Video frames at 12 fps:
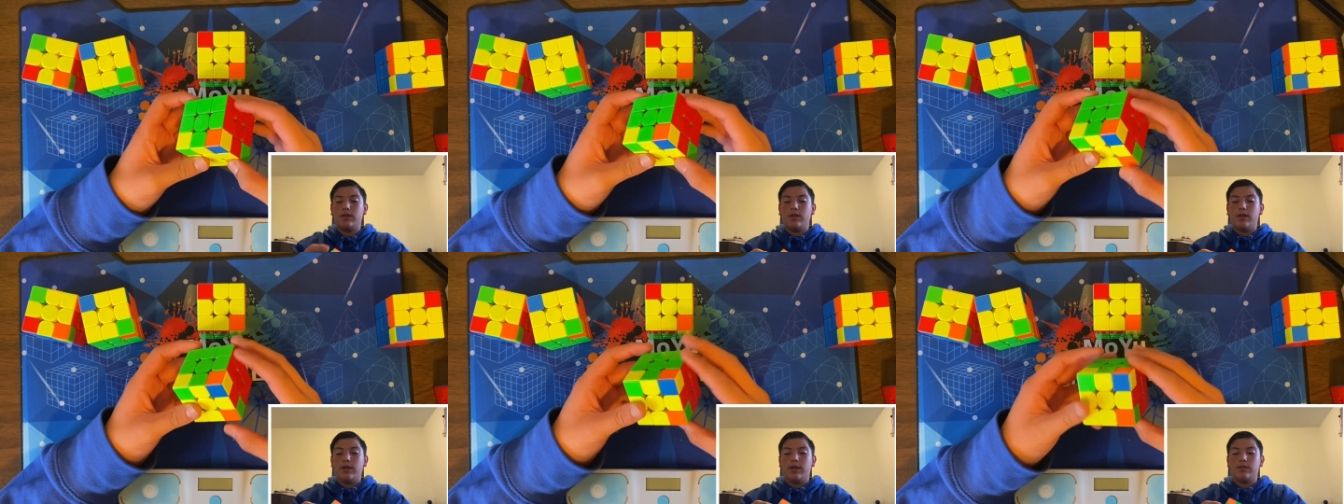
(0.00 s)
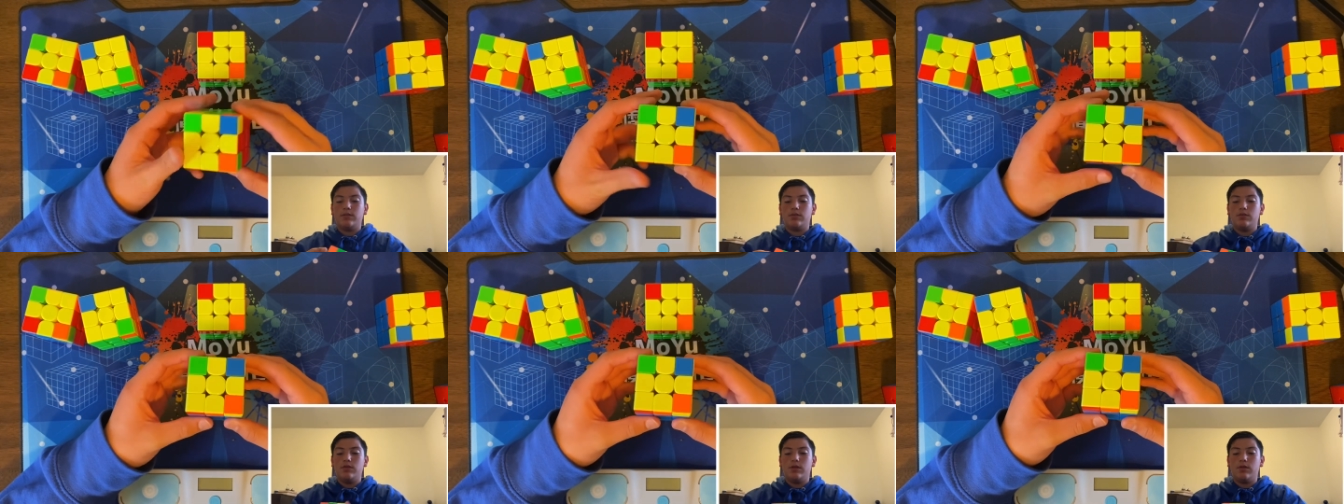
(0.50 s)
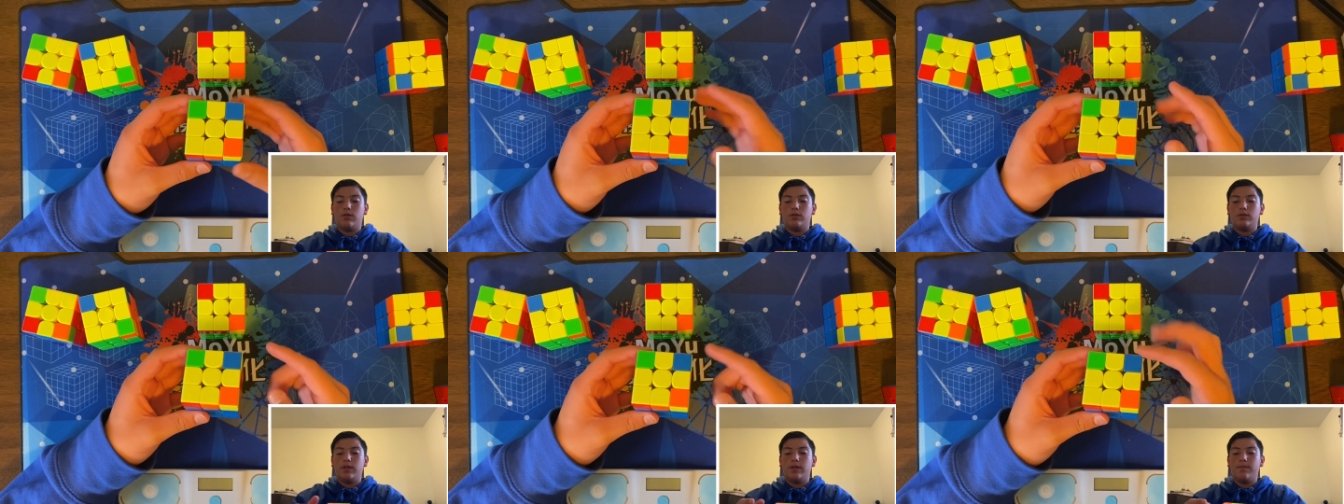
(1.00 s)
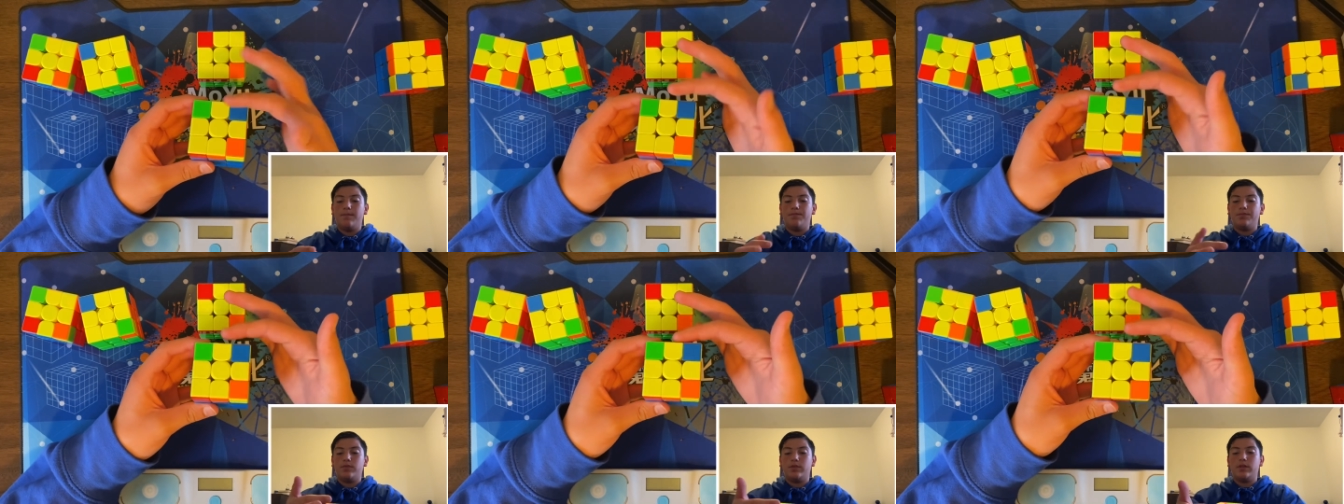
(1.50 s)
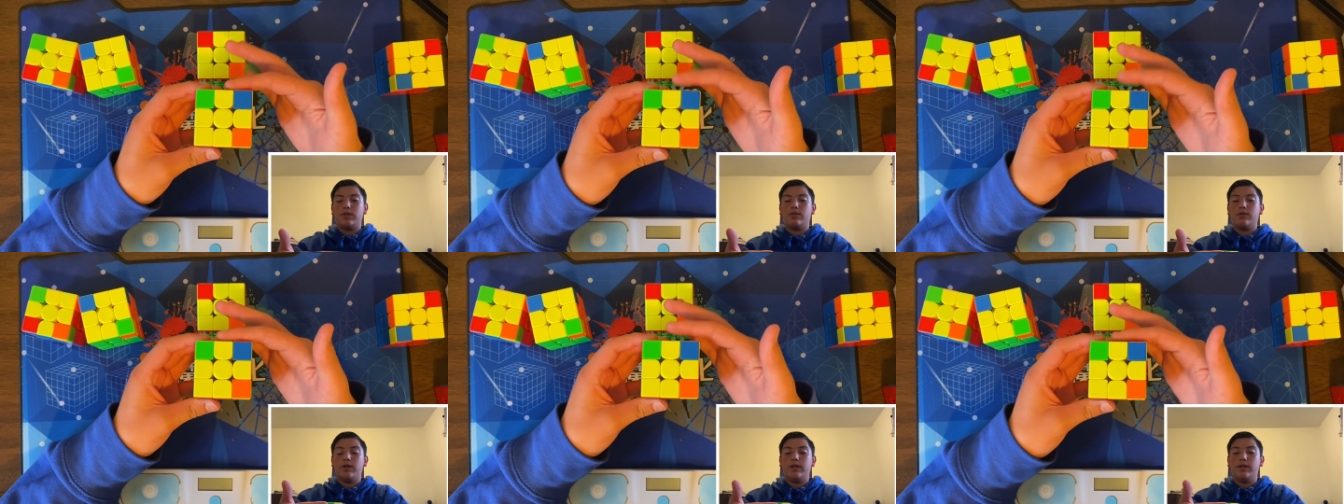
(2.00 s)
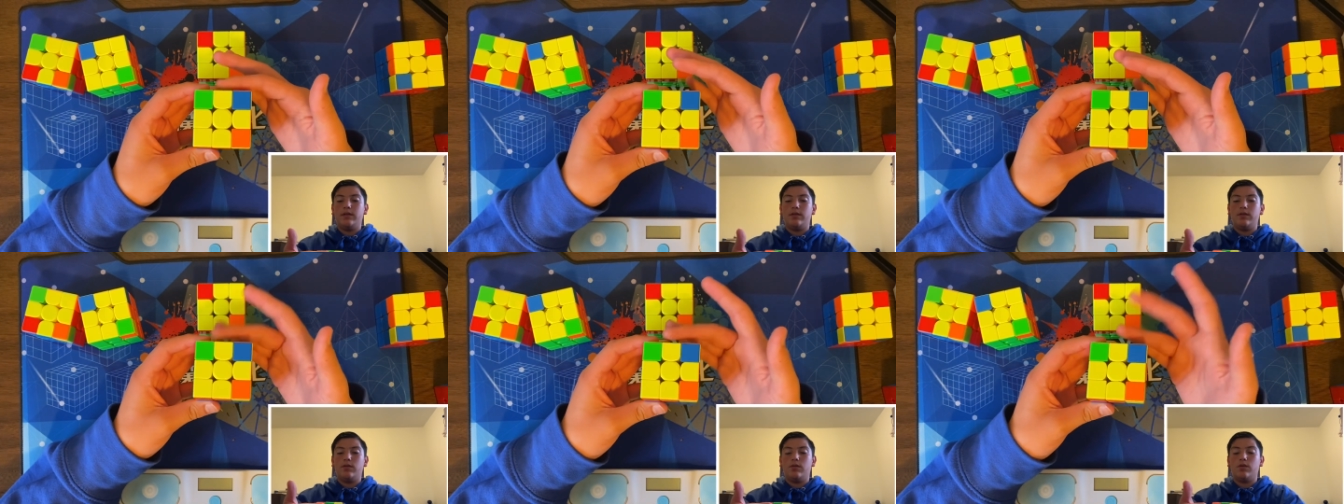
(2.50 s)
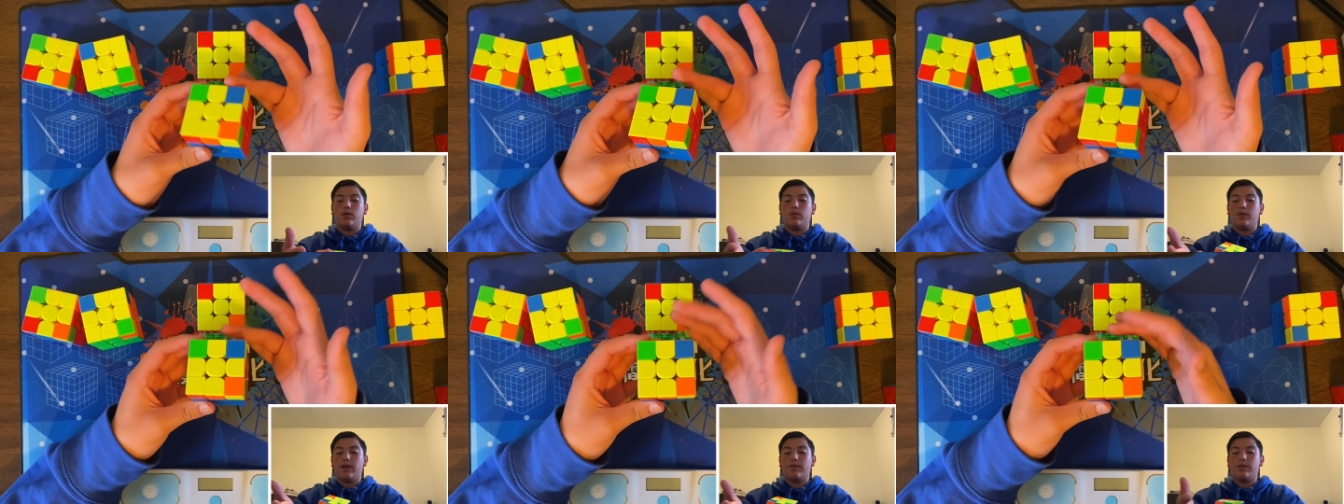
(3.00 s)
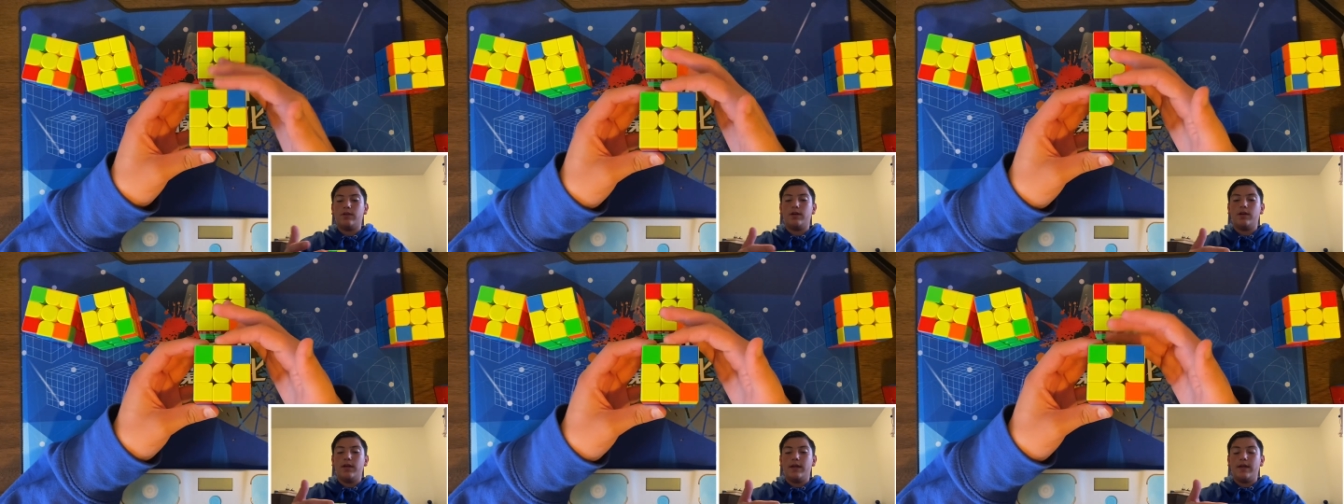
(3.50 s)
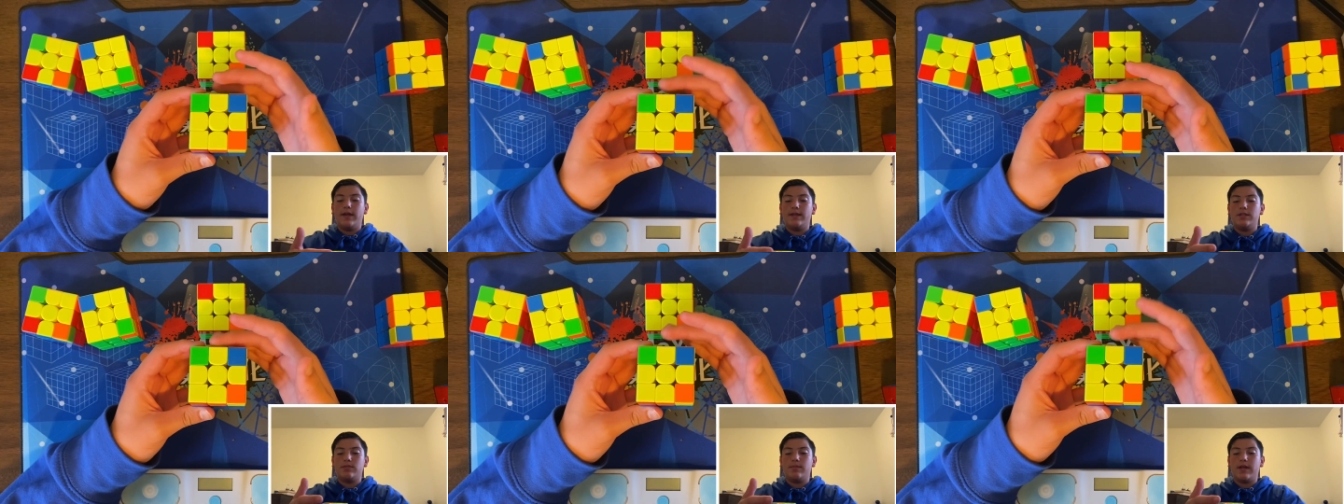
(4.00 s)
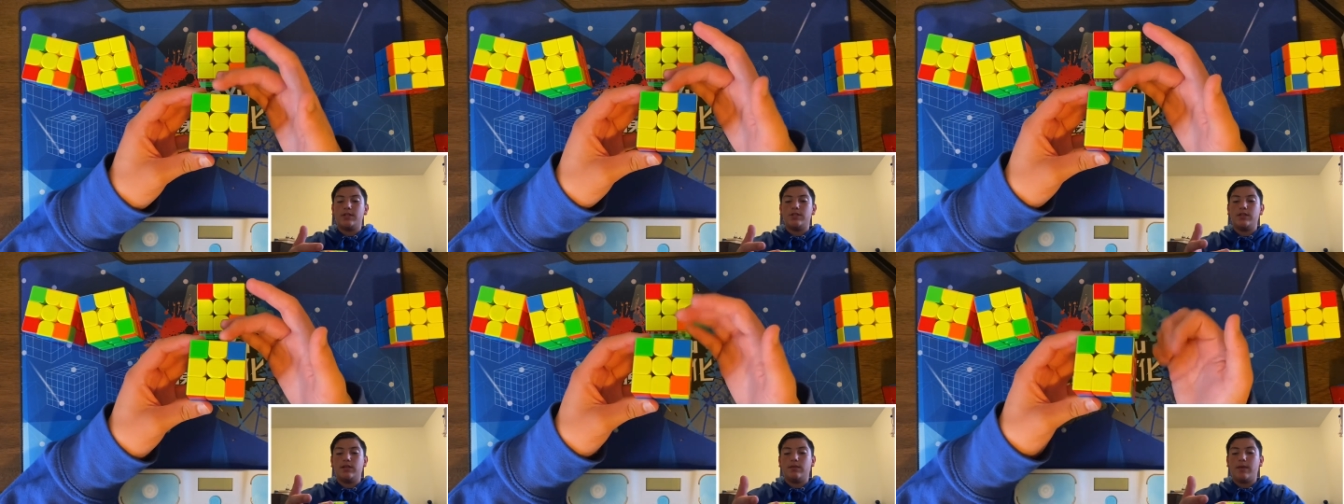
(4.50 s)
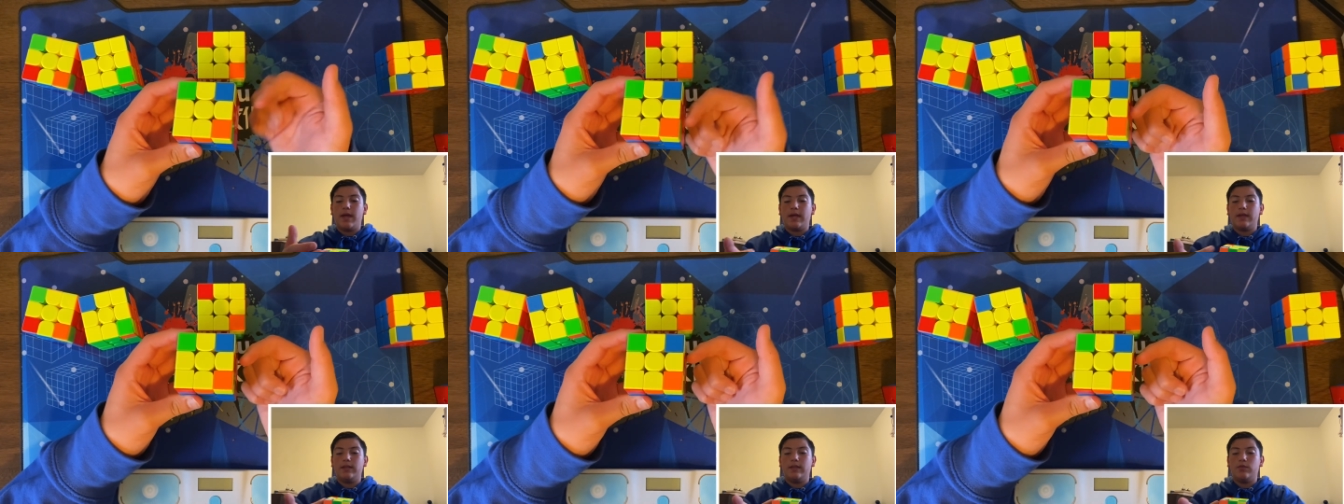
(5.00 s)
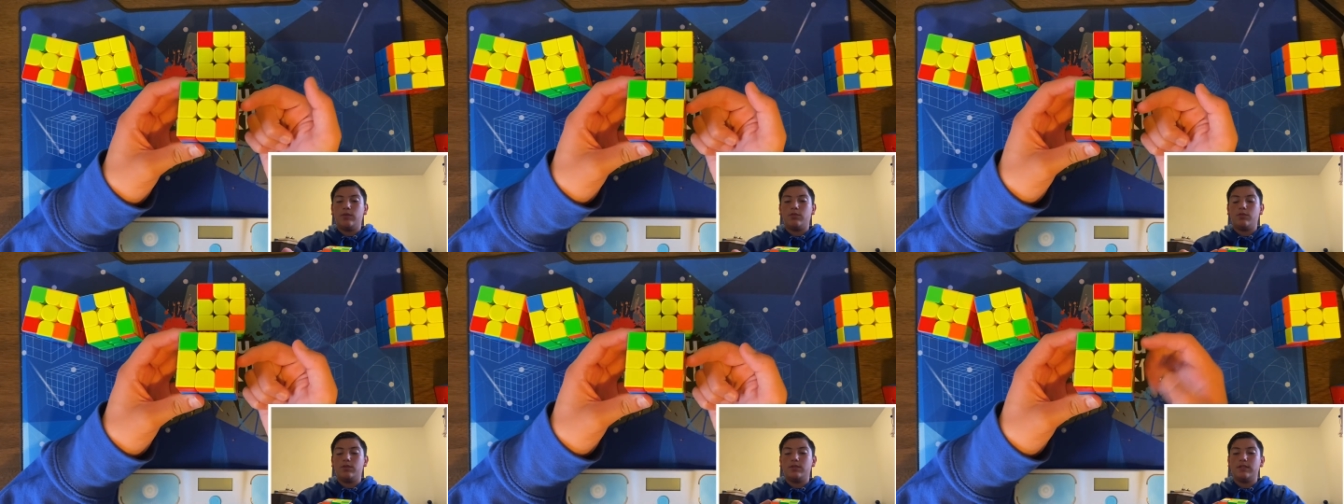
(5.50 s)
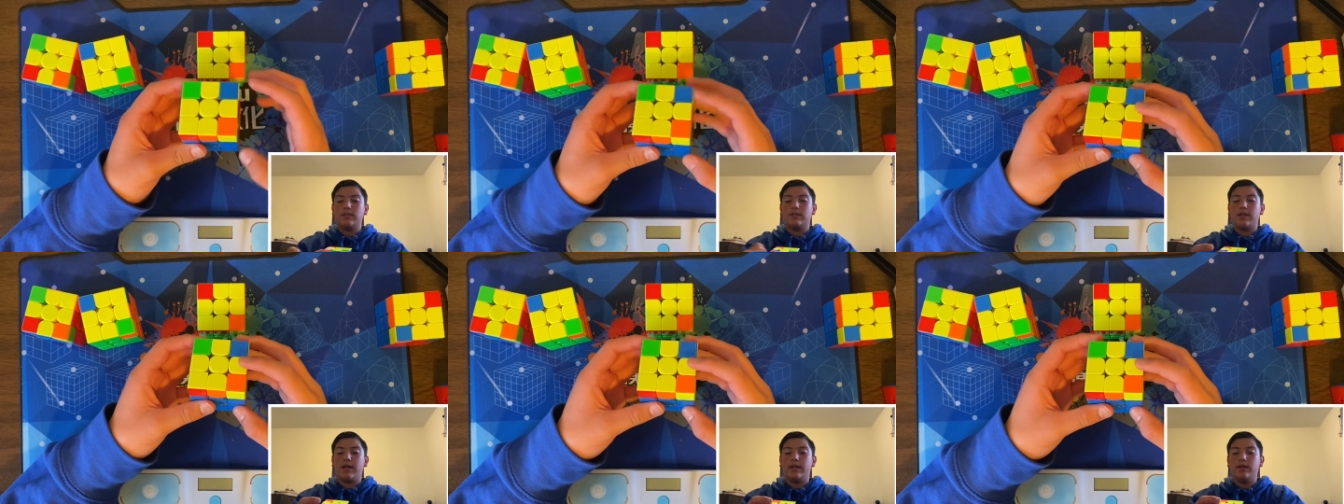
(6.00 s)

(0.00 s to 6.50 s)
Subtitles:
and so you can hold them with the green or whatever edge is matching in the back, and then with one to the side,